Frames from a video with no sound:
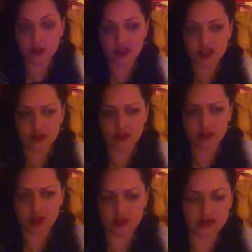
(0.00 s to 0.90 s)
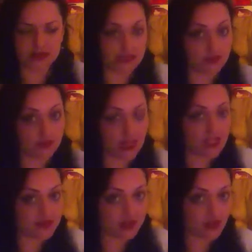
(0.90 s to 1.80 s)
when we should be seeing a different
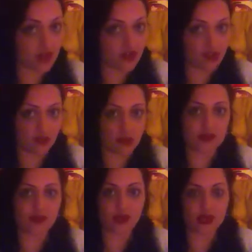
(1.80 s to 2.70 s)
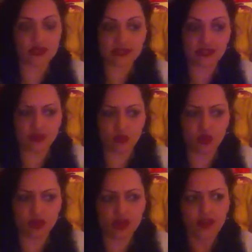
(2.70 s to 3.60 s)
age of technology and weapons. We're actually seeing
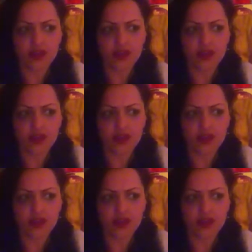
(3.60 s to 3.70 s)
more.